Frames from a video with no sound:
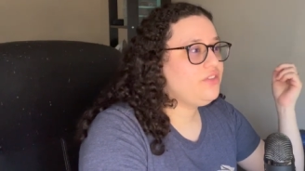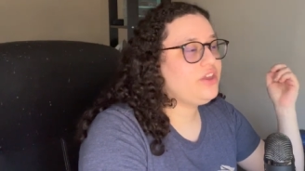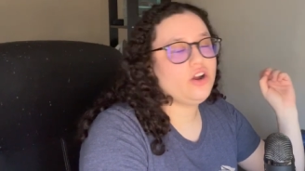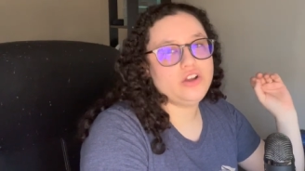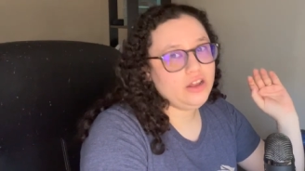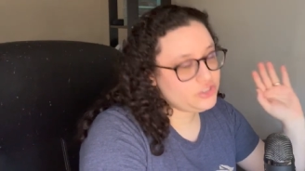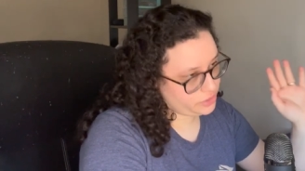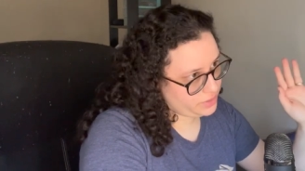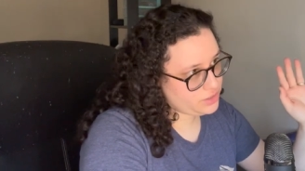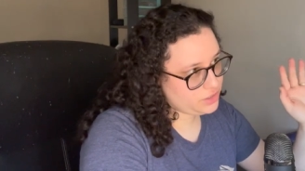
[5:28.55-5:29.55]
They are not
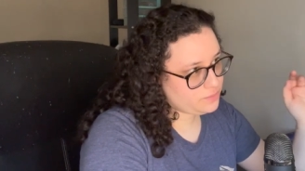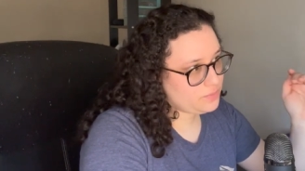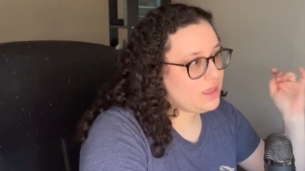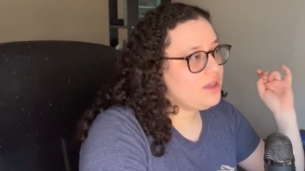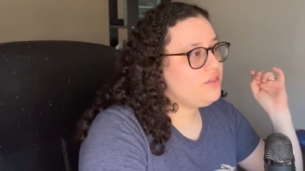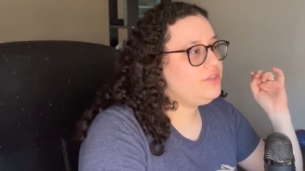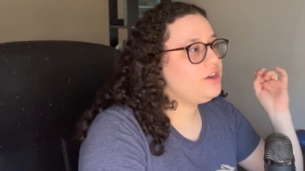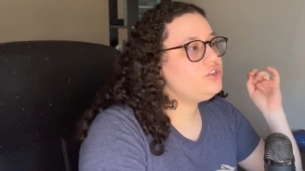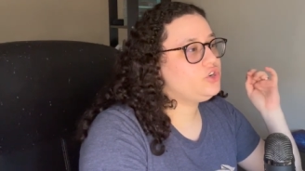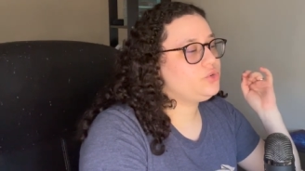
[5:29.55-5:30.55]
Jewish.
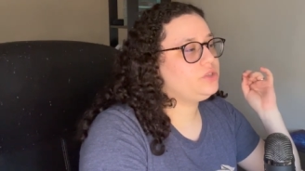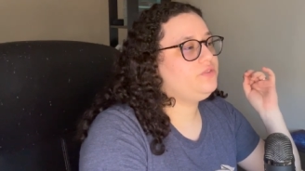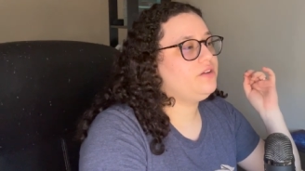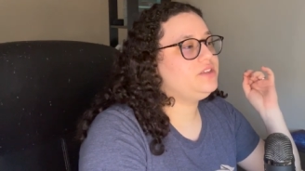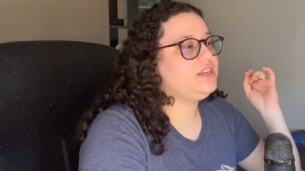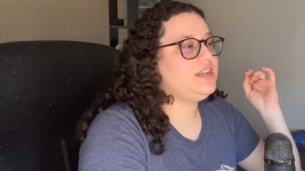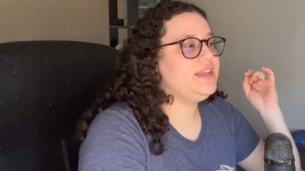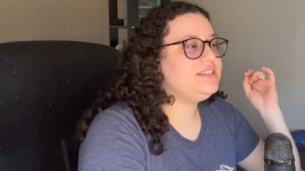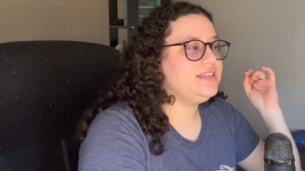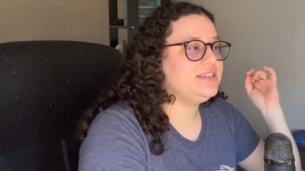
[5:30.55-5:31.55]
Their church was founded in
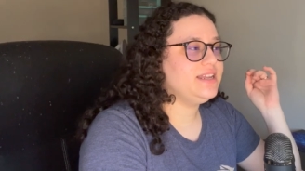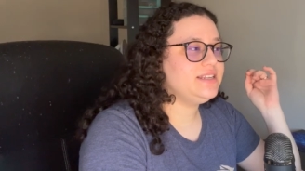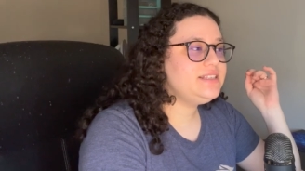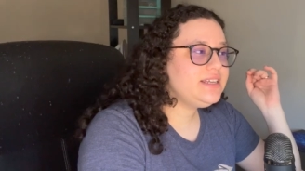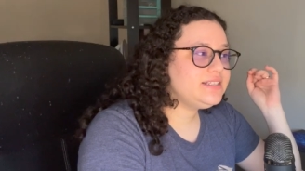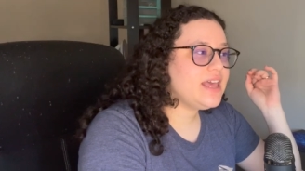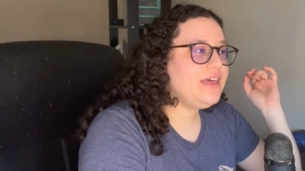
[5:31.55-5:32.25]
1896,